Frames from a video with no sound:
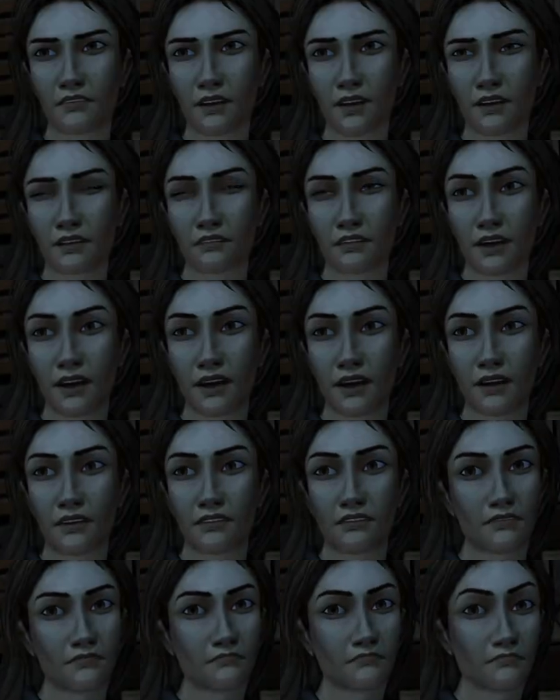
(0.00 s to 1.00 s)
Okay,
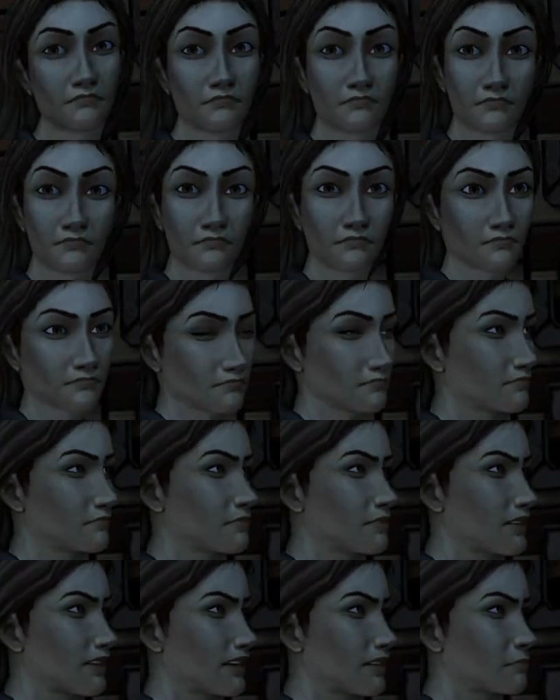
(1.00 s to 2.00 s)
fine then.
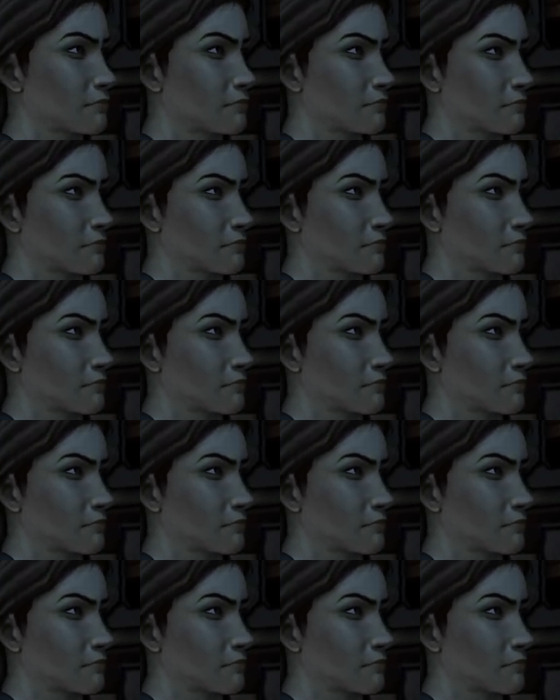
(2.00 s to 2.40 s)
Kenny?